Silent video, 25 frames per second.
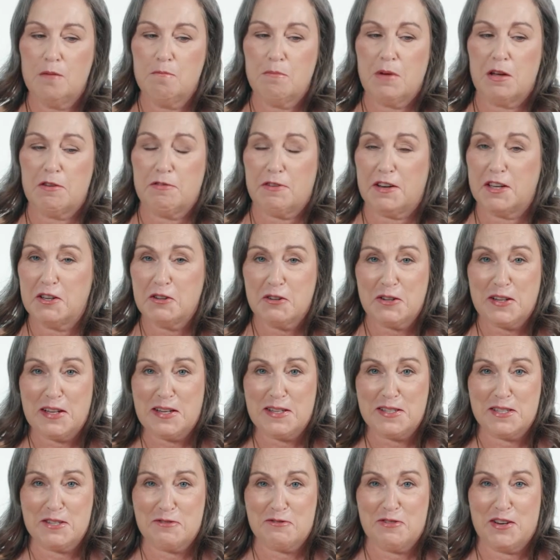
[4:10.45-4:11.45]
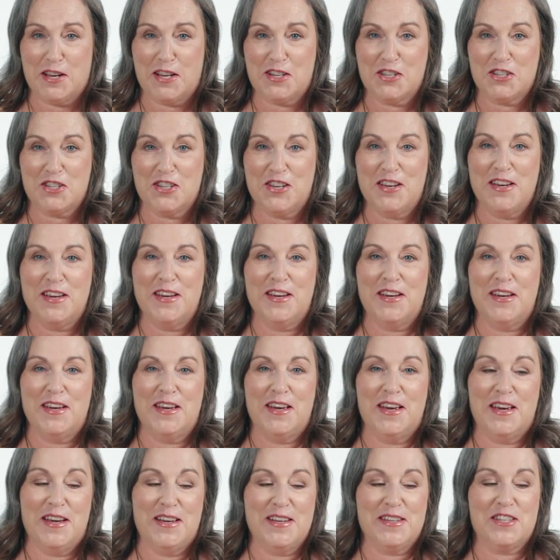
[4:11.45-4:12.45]
My final classic French
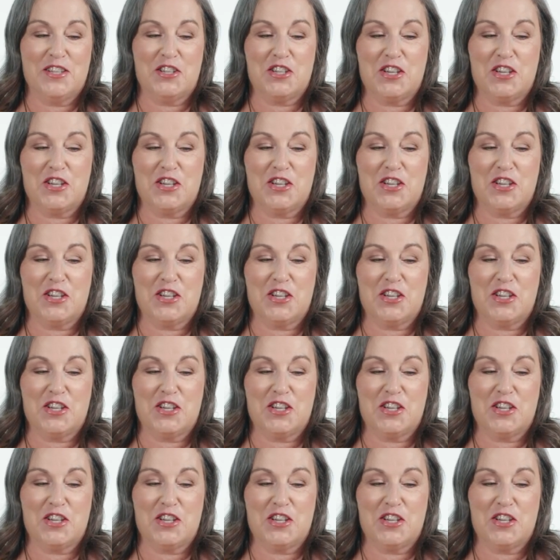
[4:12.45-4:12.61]
is a